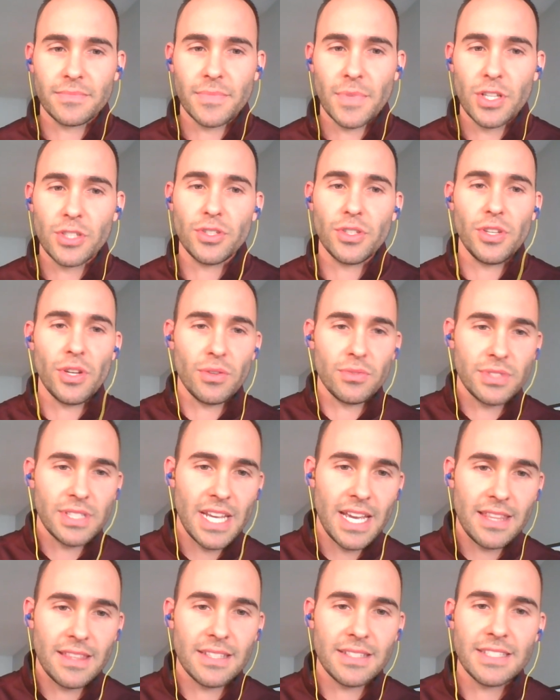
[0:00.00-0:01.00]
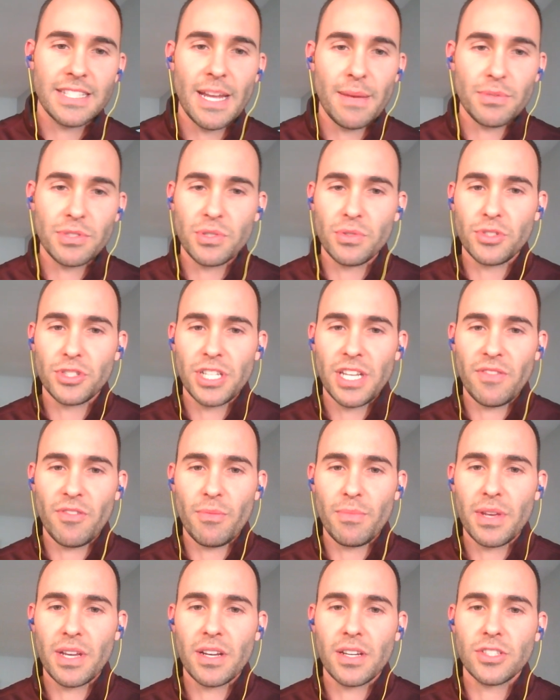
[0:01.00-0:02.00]
So you don't take the steps to achieve it
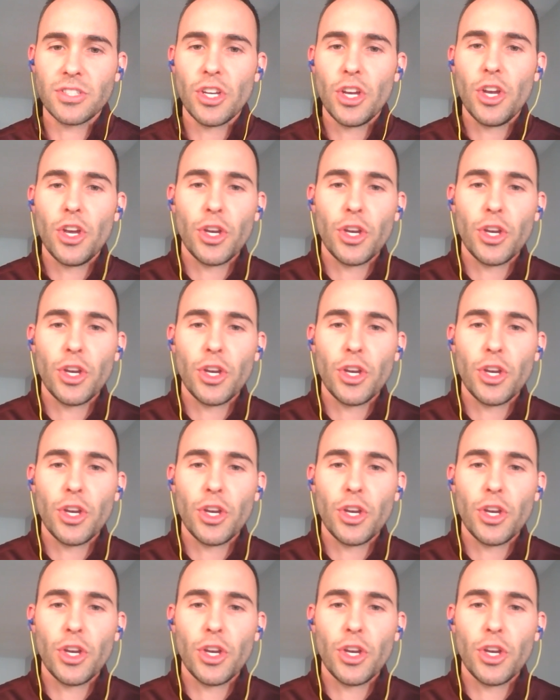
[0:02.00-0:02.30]
because